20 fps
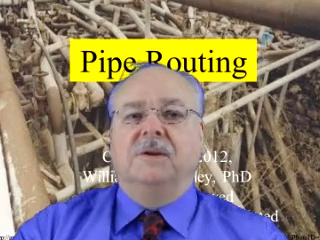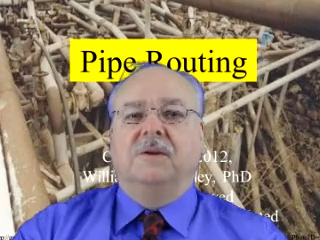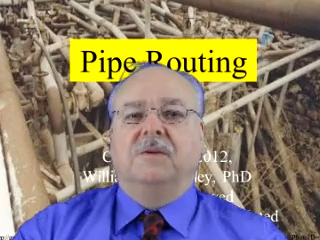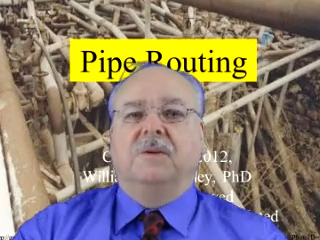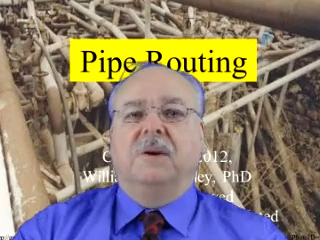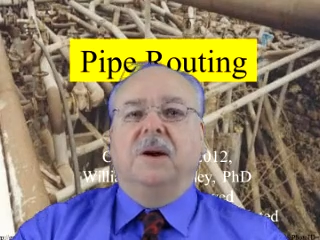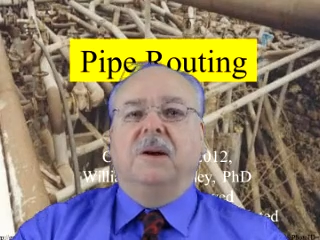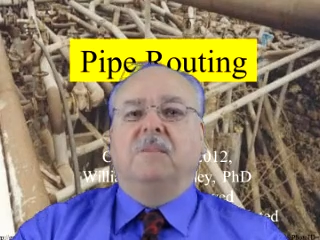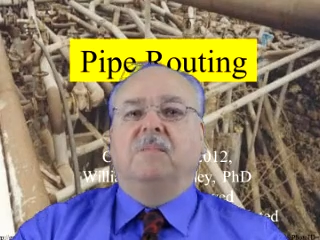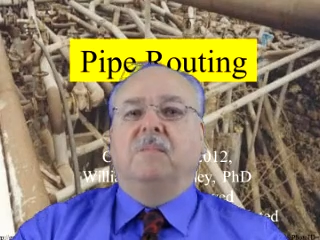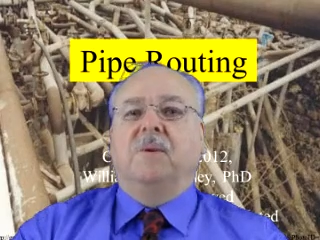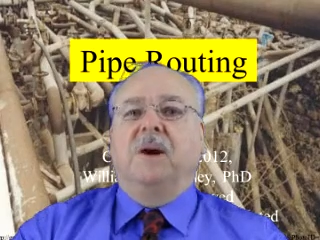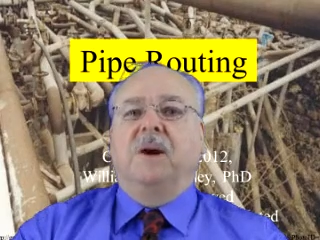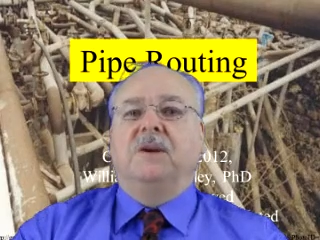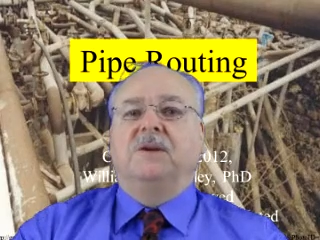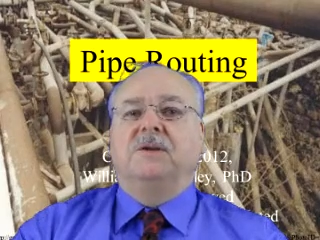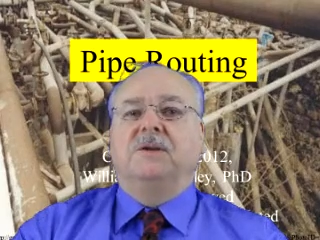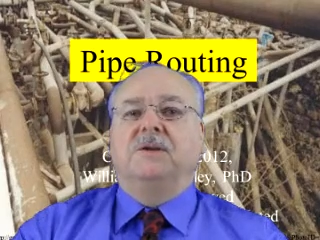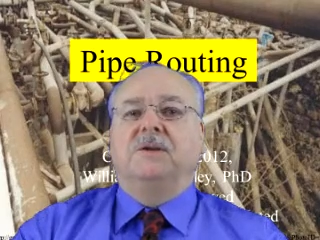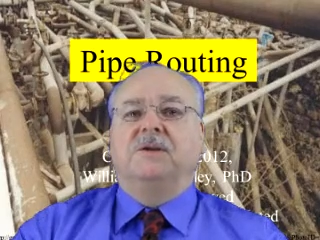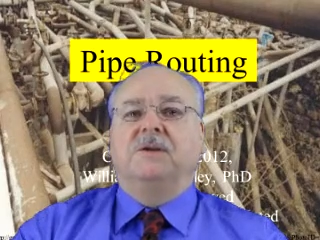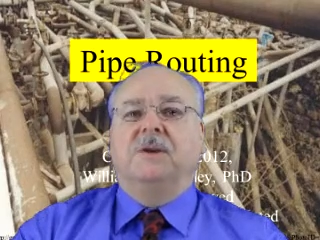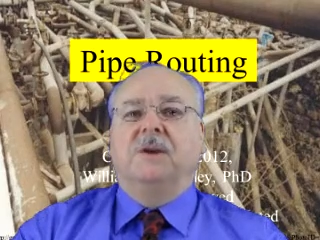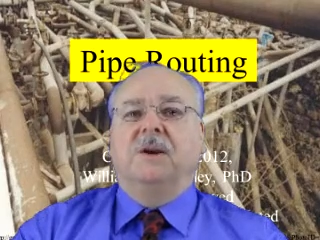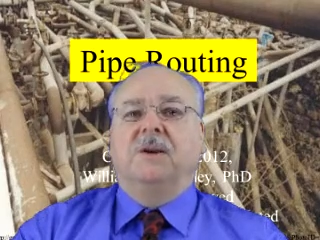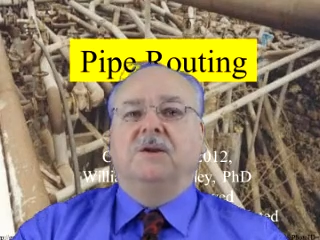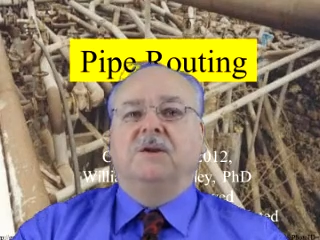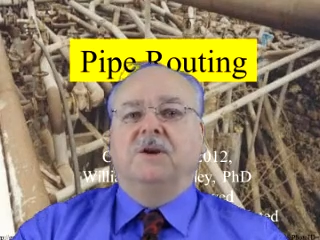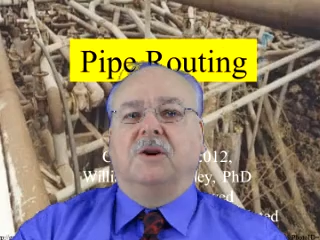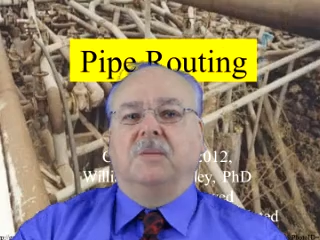create branches,
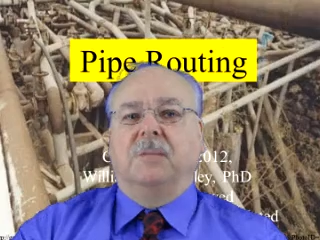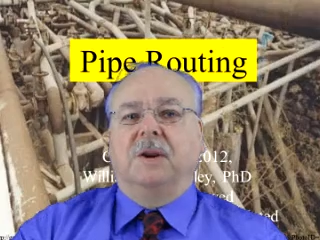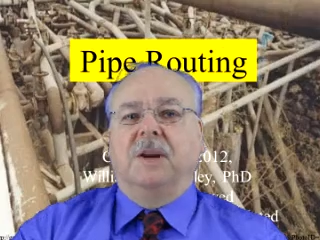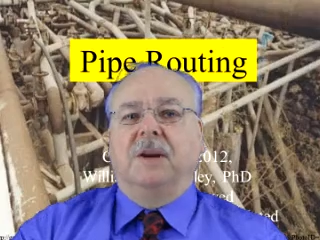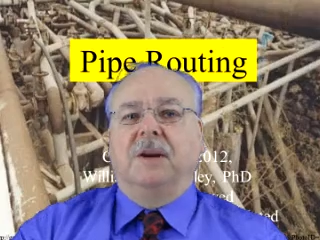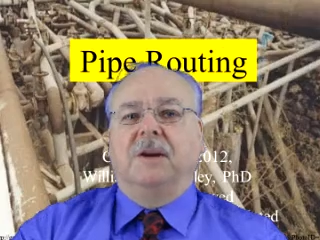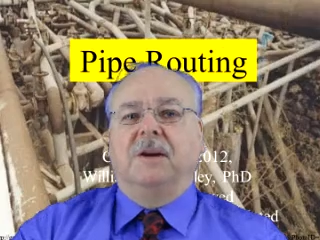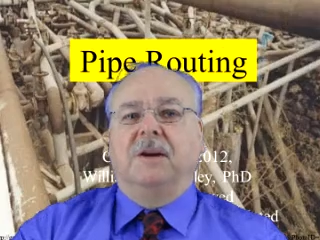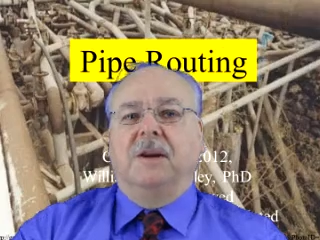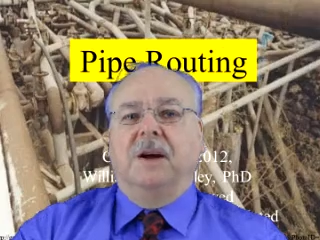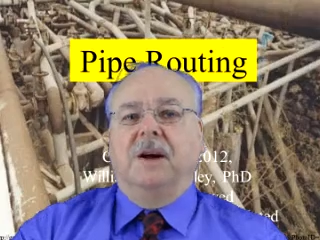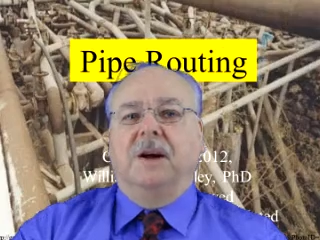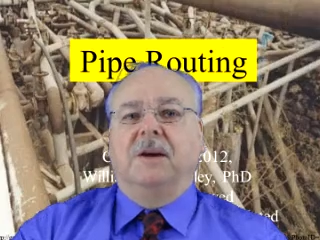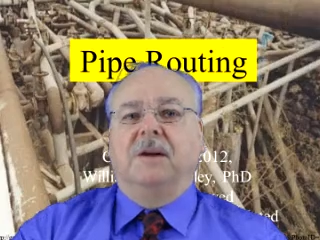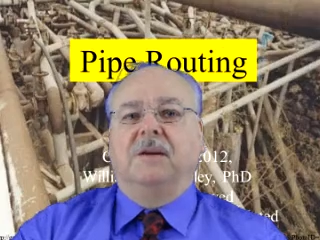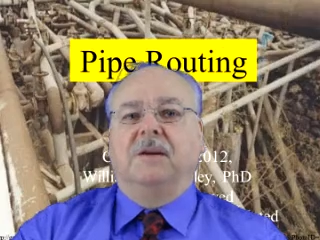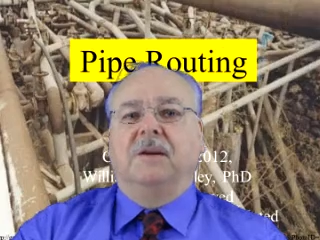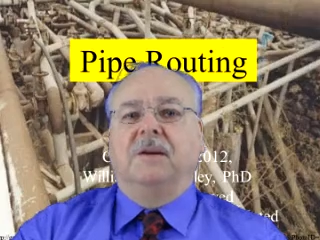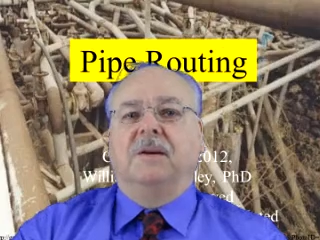and terminate a line.